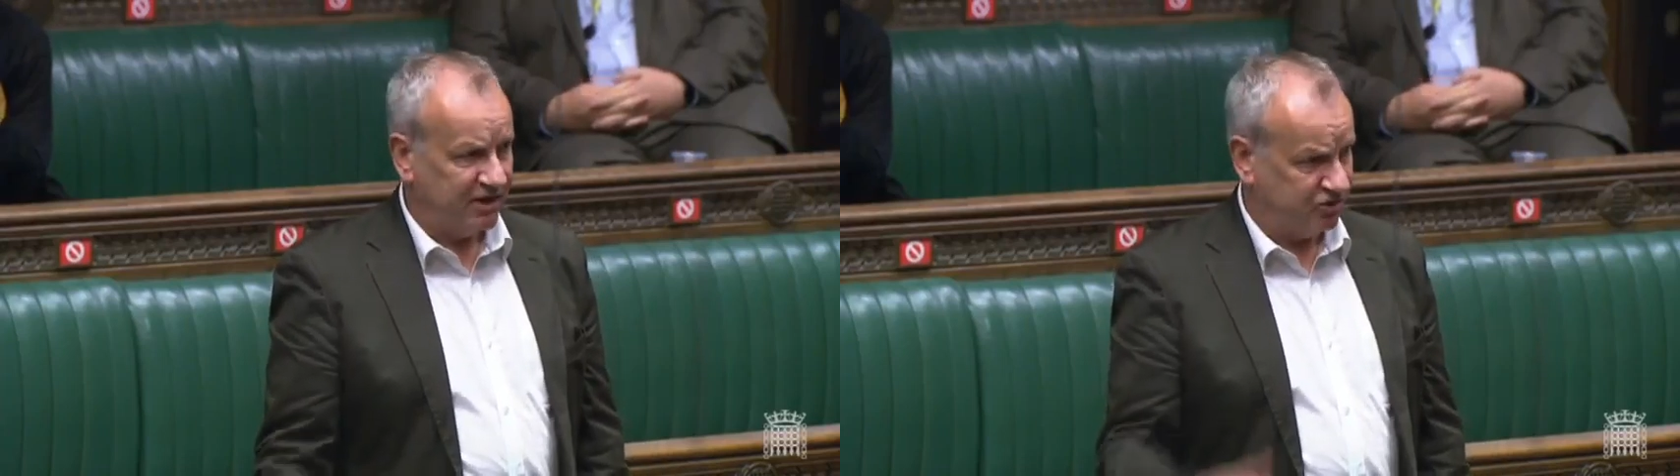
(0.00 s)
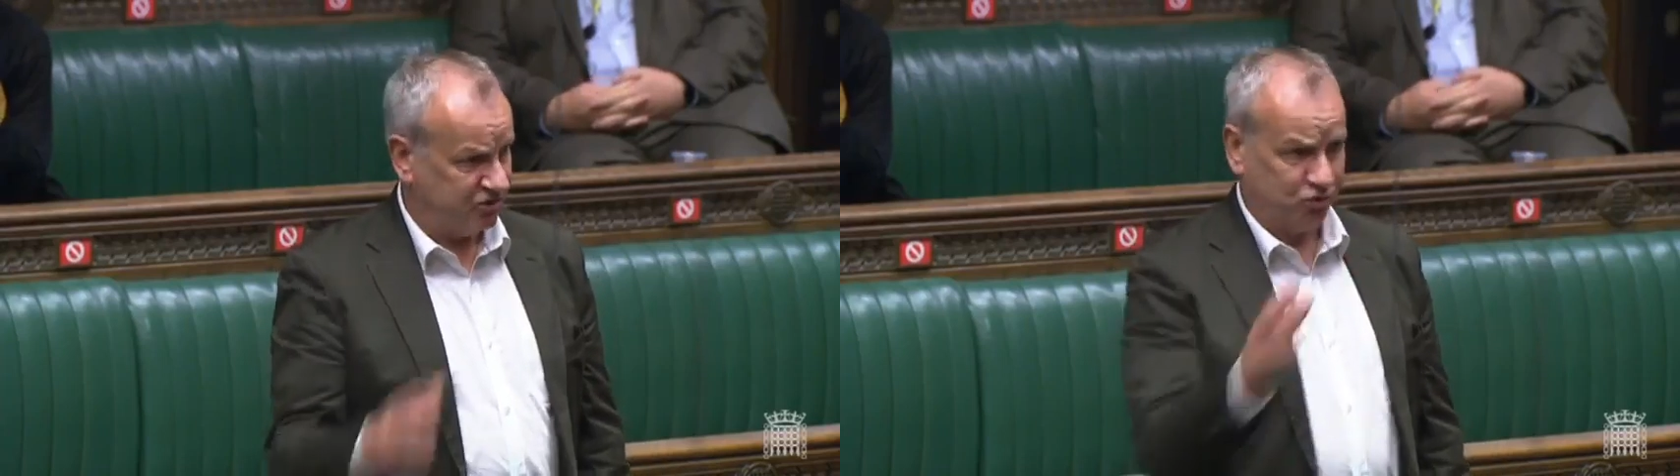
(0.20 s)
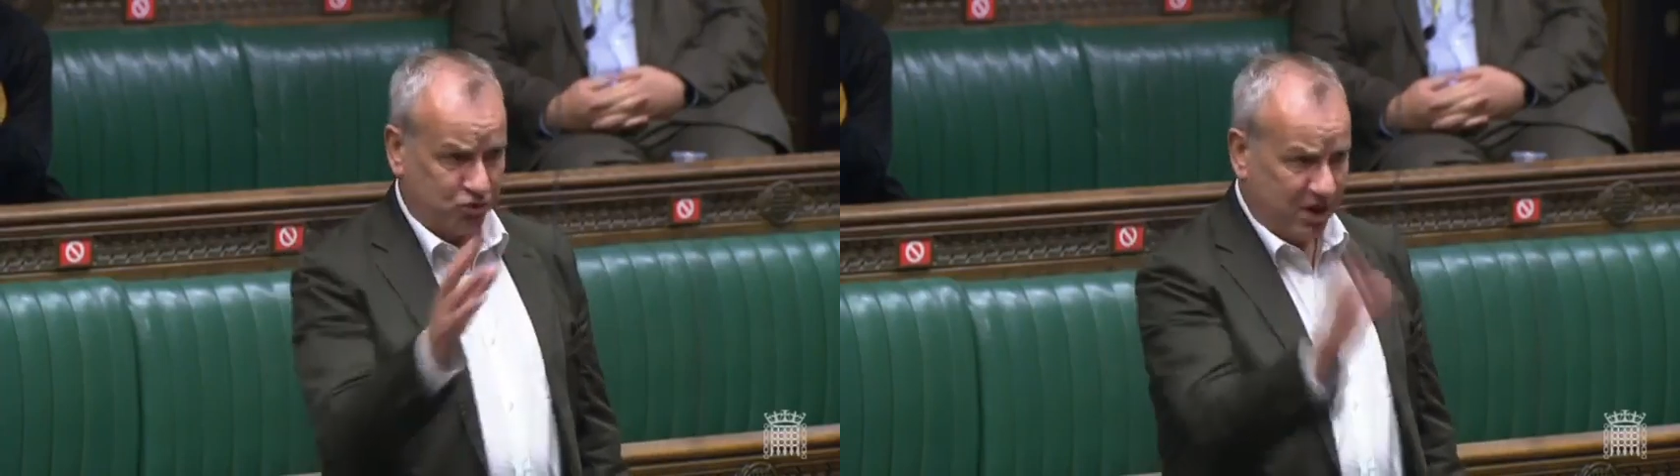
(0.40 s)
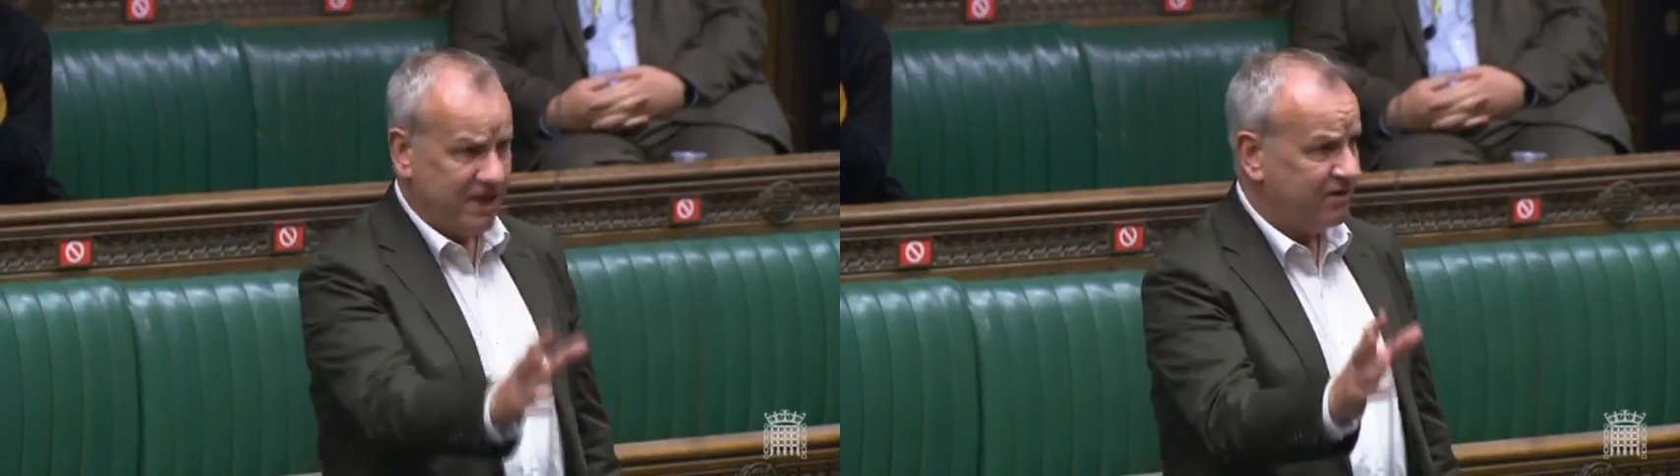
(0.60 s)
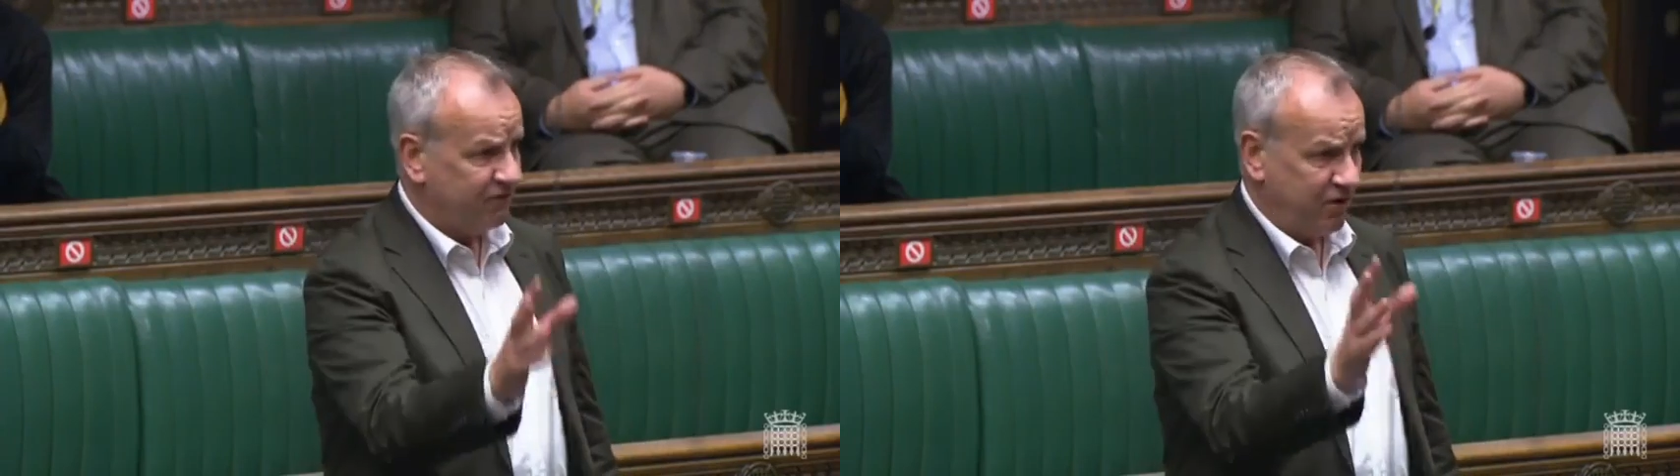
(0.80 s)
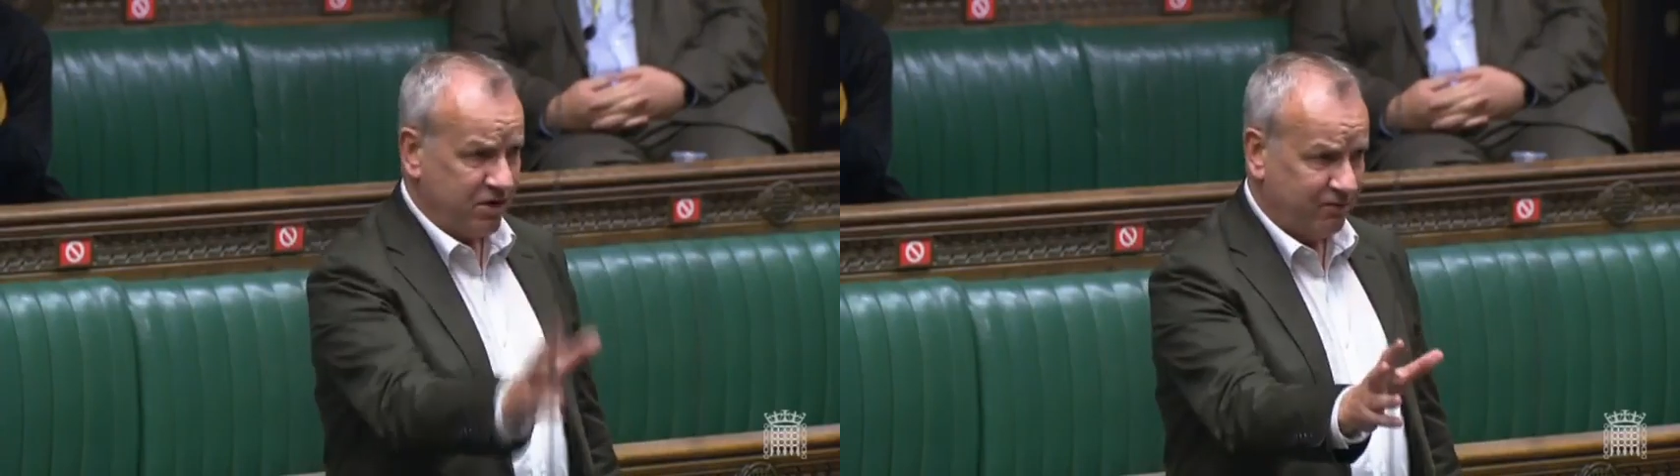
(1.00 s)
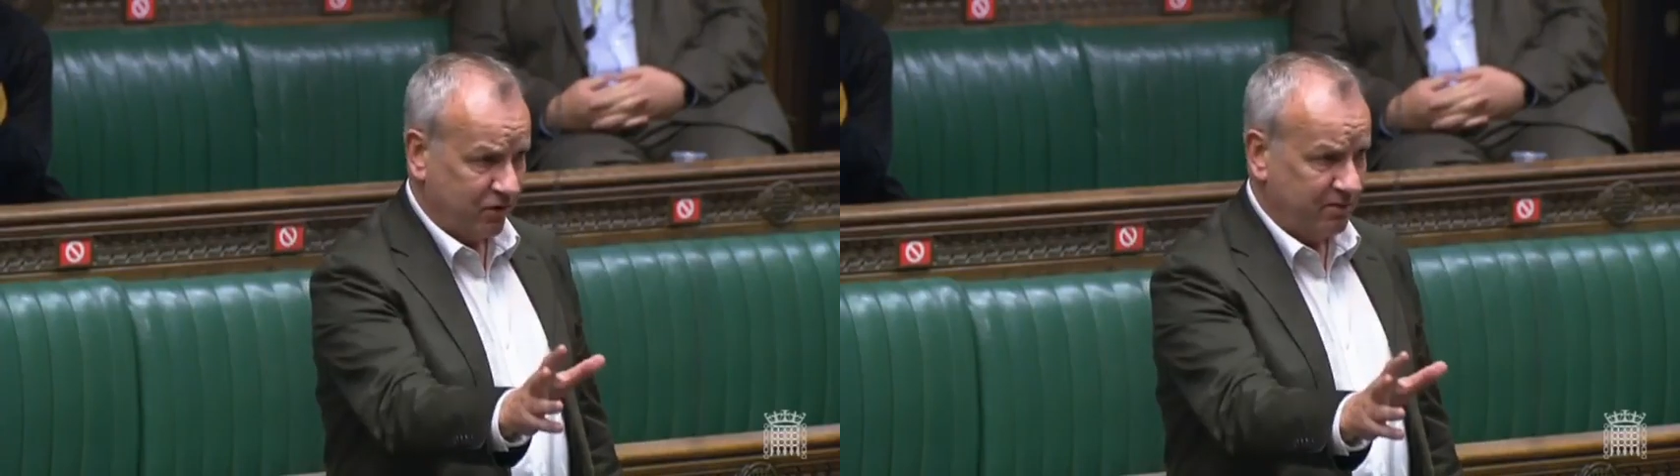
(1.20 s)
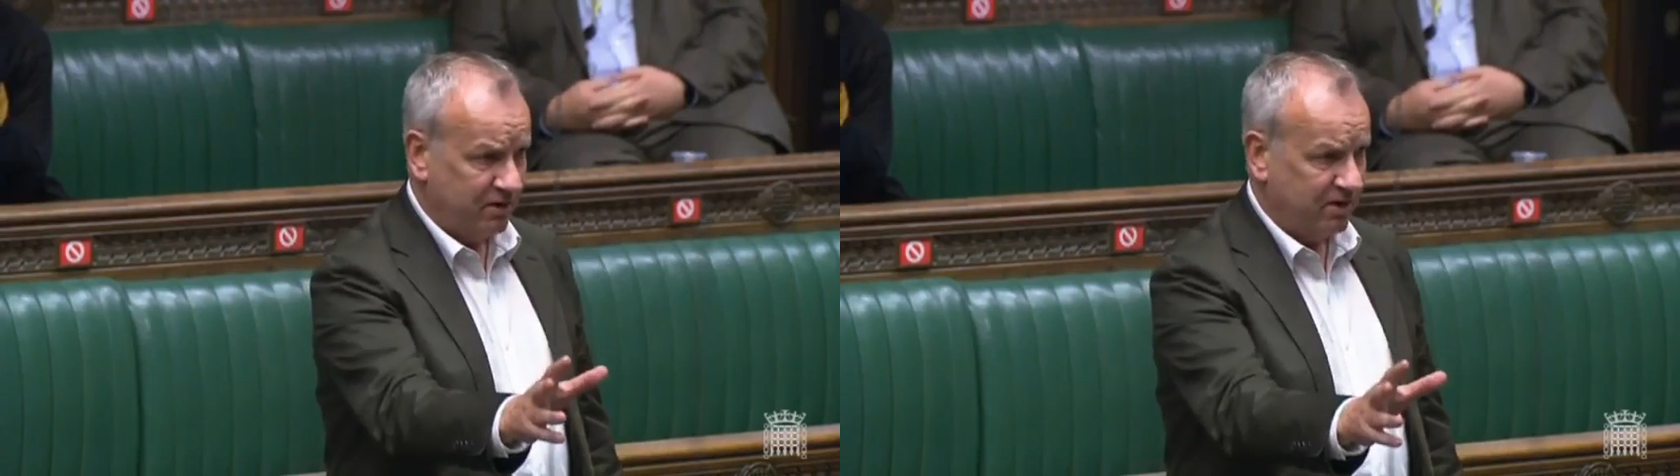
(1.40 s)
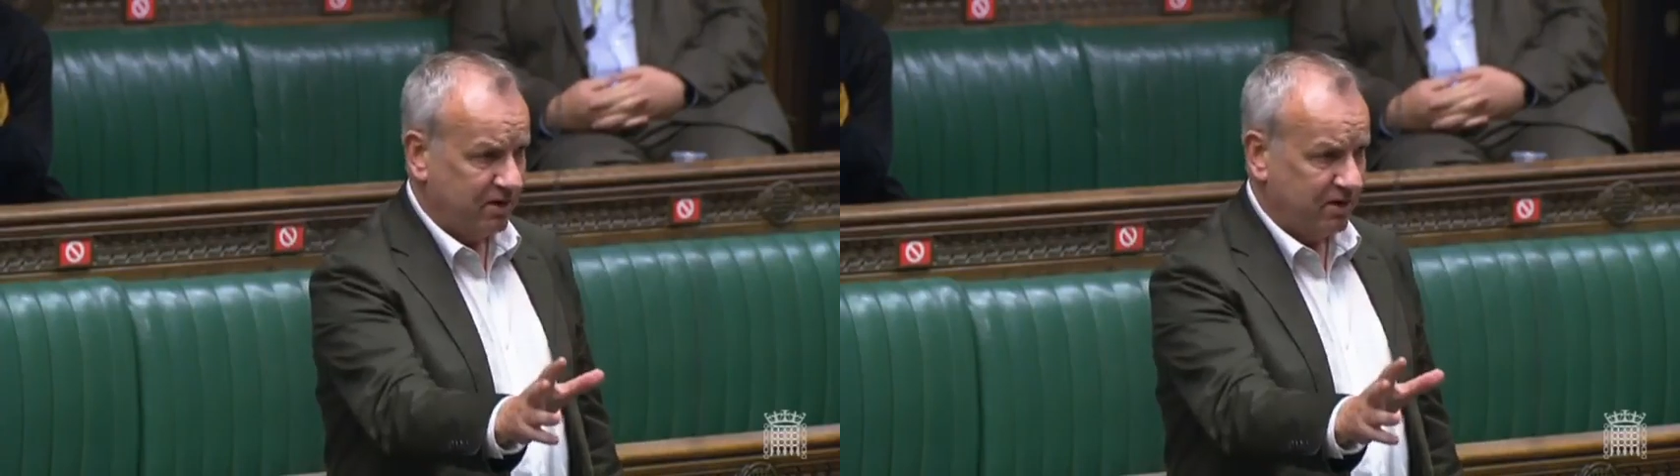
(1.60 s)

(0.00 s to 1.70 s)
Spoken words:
is right in front of them,